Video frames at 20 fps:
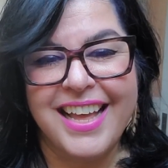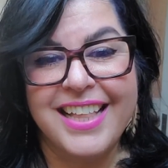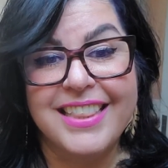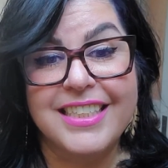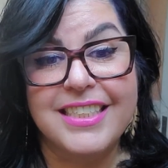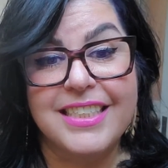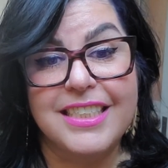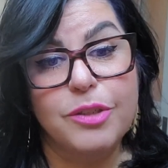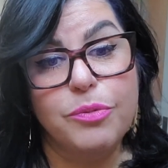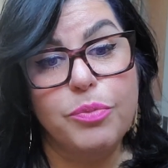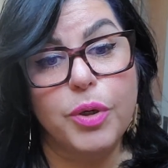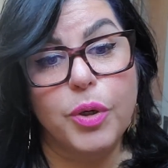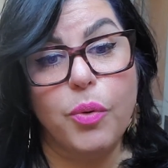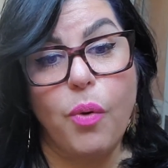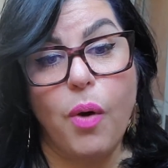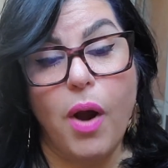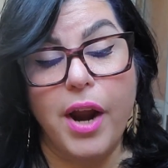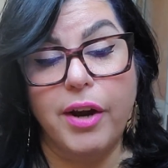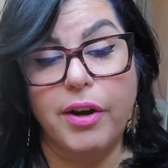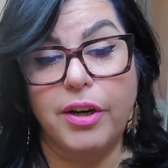This did
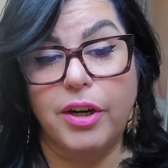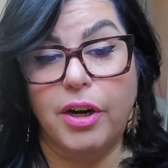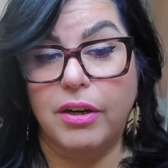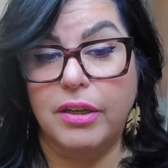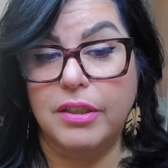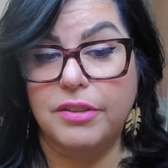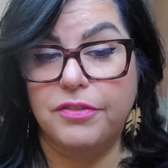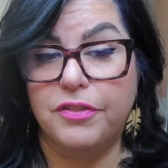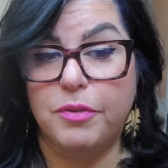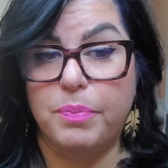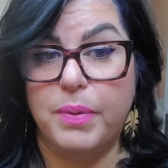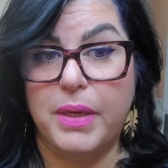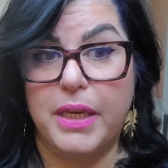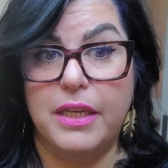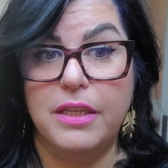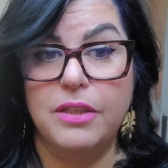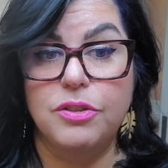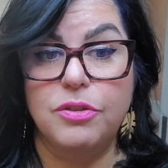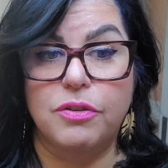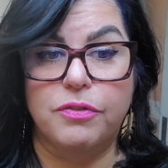require an
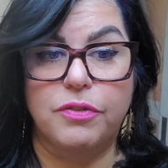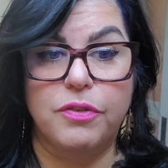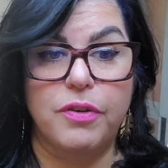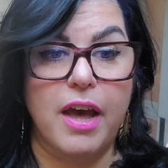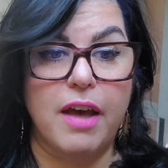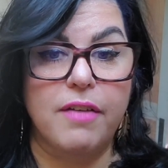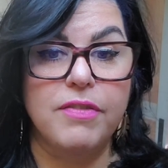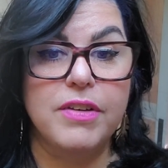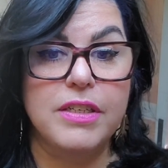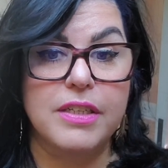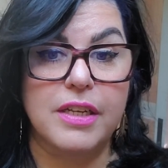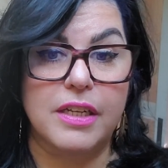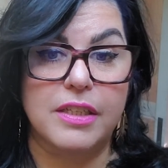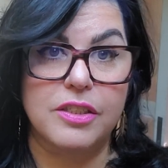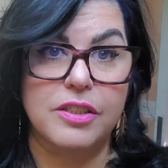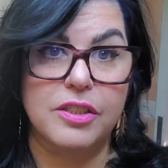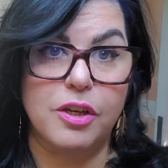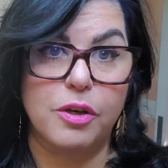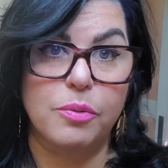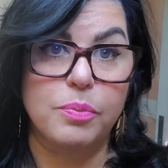RSVP, so if you haven't done
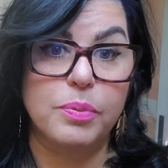so,